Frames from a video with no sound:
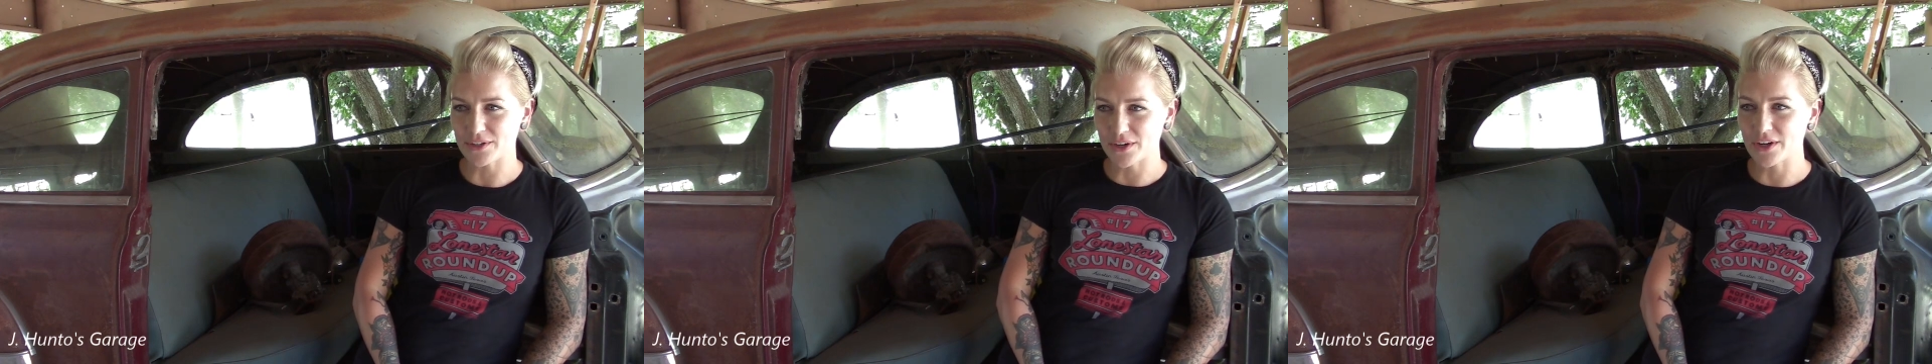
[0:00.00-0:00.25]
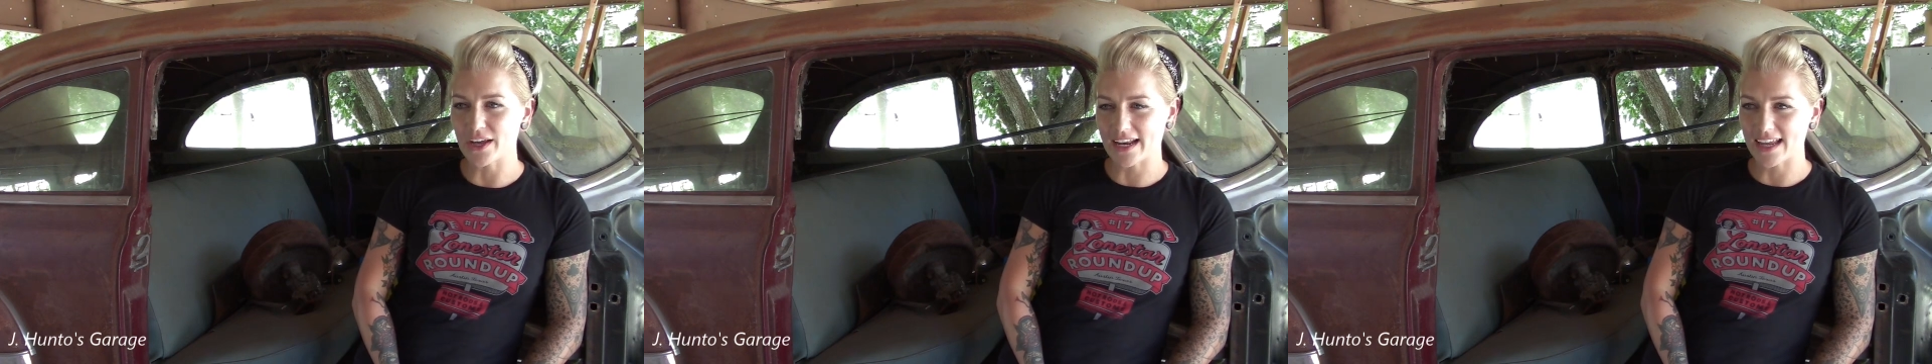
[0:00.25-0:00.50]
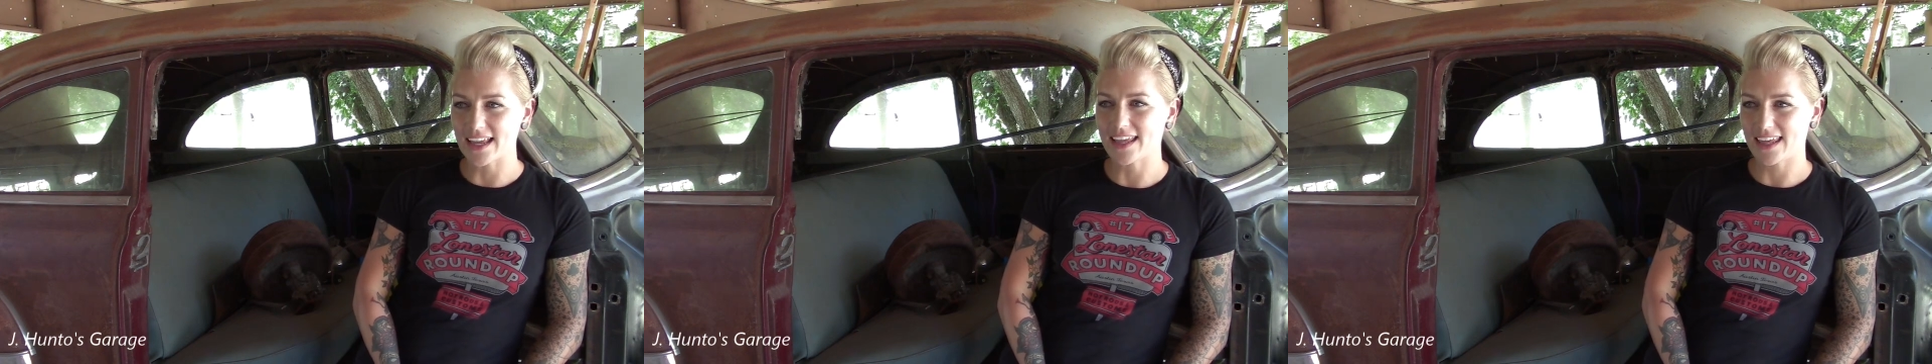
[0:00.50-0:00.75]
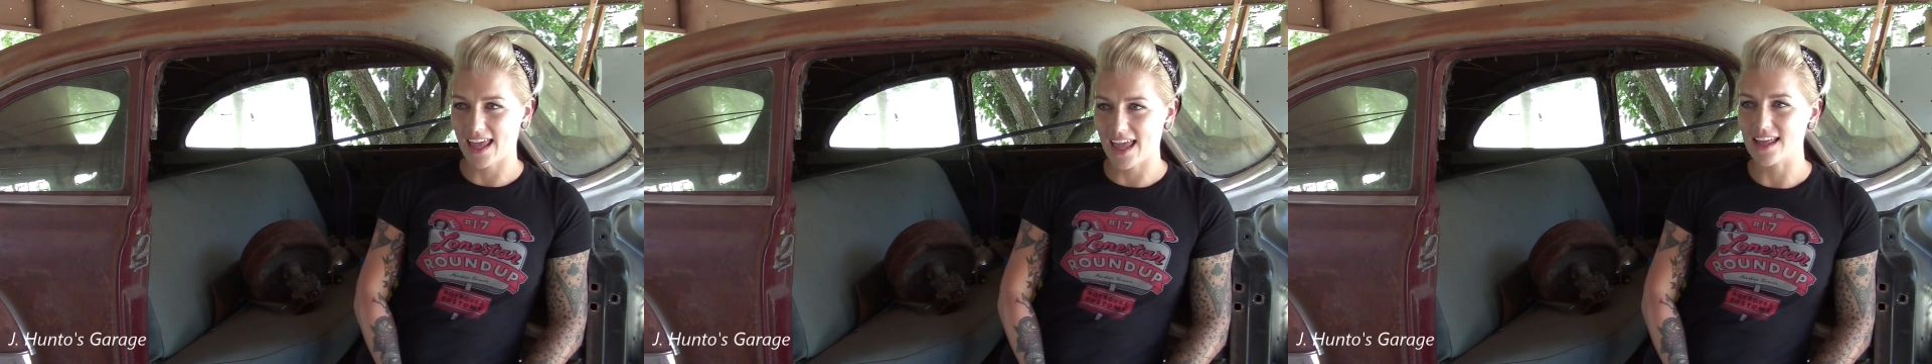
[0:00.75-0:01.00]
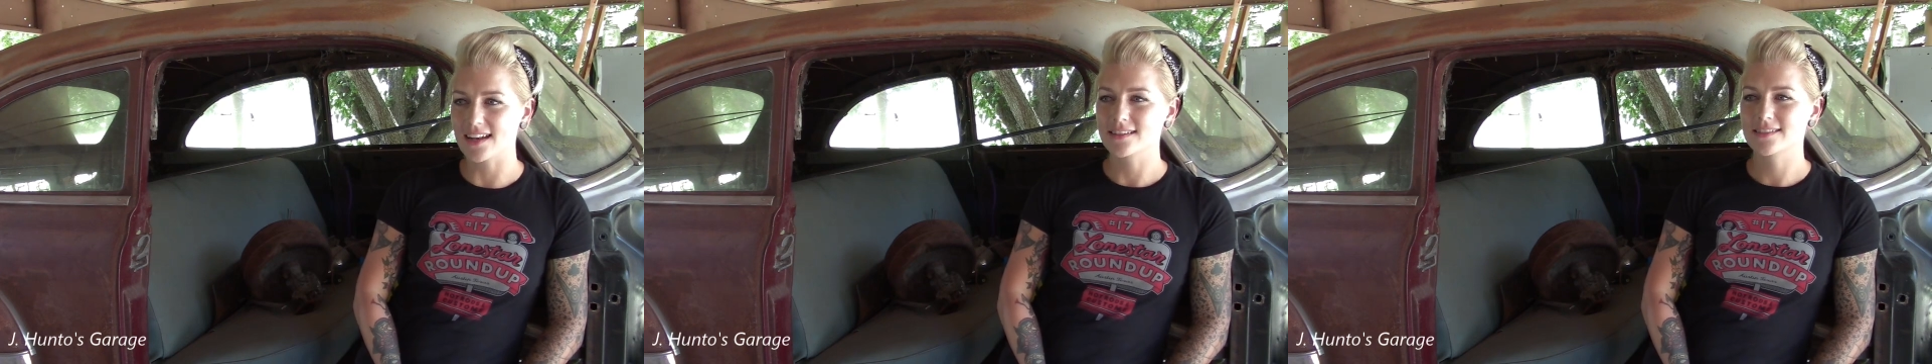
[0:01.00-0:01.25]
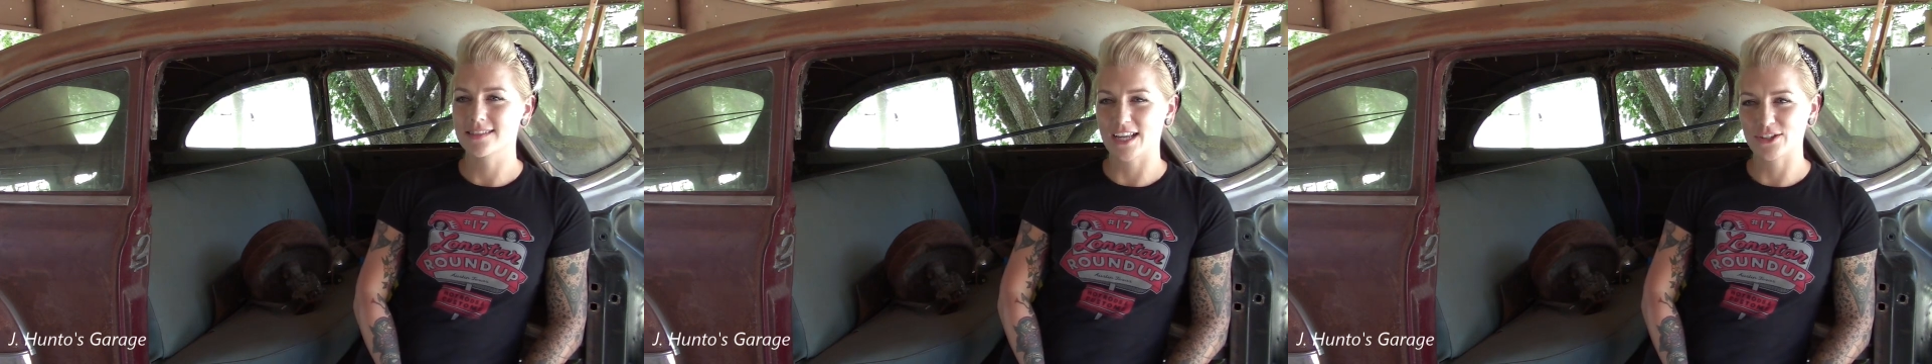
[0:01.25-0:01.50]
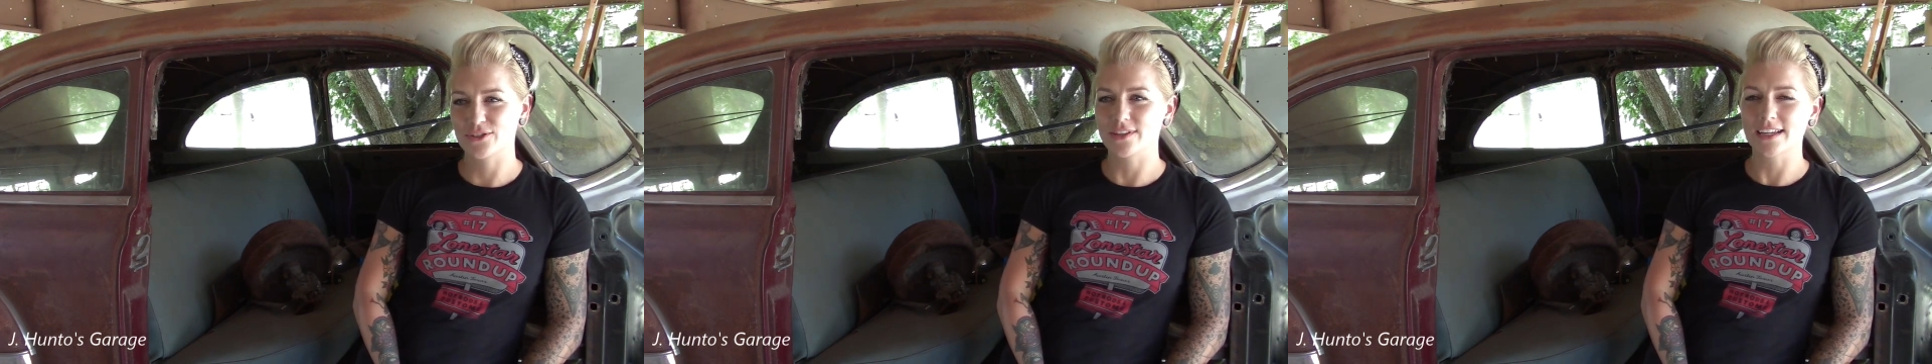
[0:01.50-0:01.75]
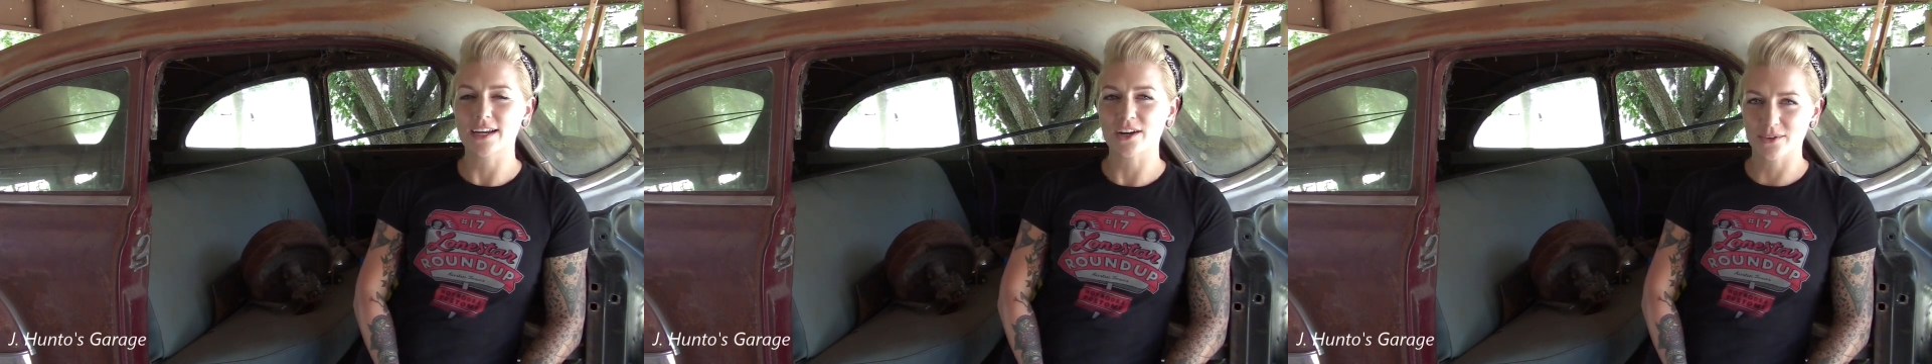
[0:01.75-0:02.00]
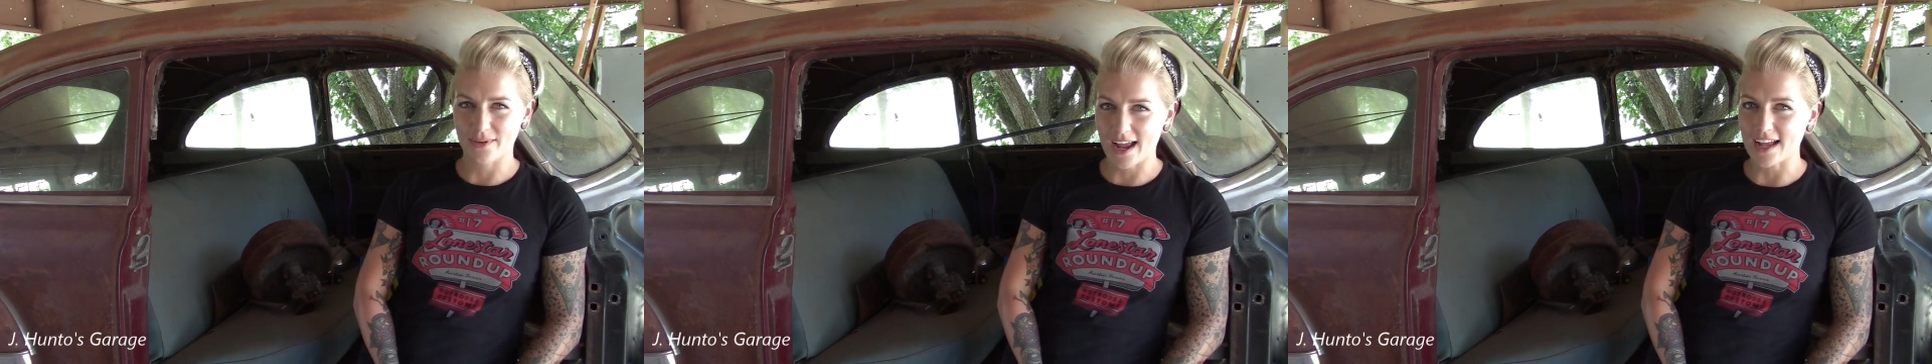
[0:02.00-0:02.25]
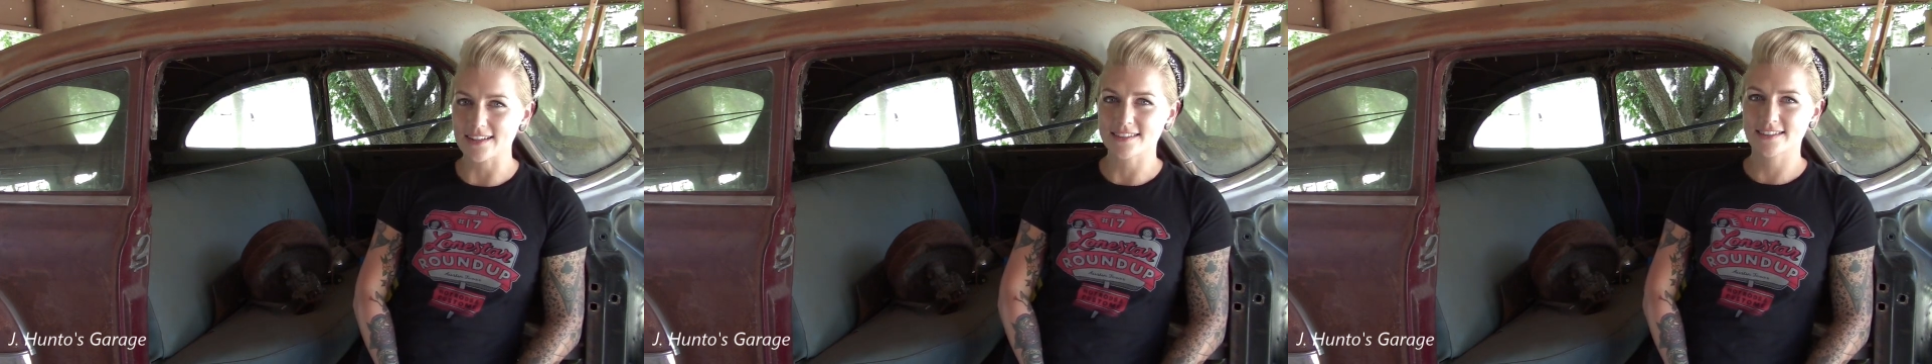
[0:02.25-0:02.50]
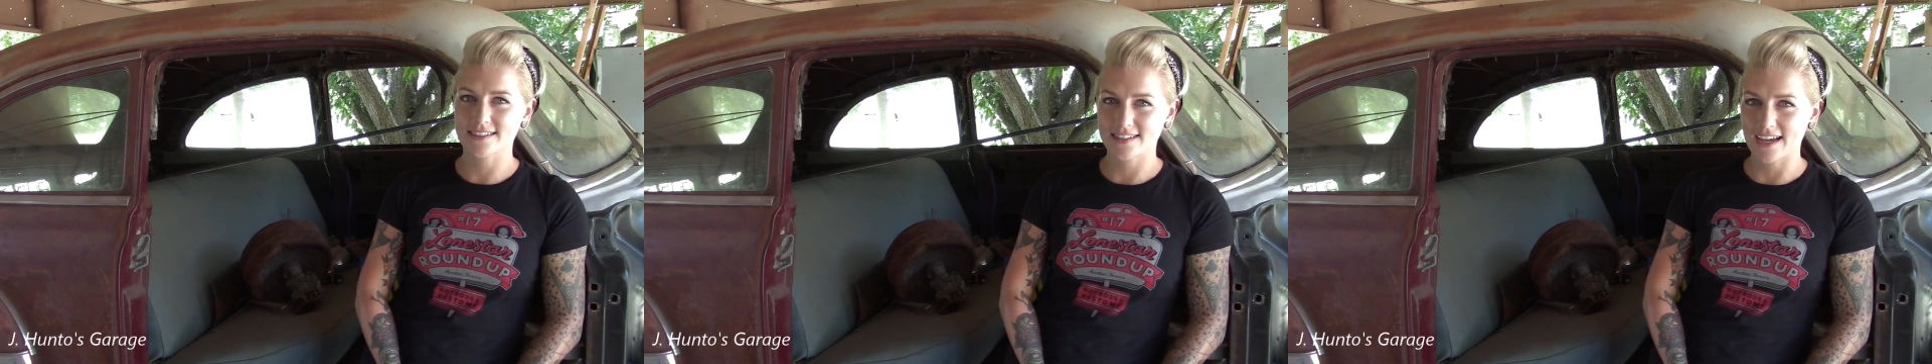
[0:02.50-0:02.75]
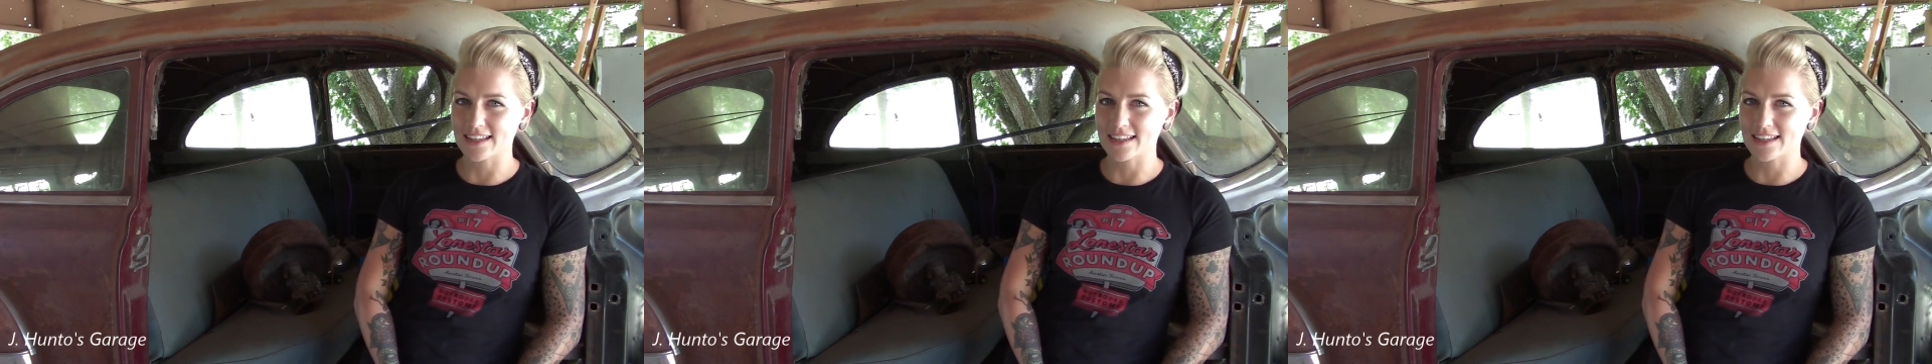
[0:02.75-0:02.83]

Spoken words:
you're gonna get sexually harassed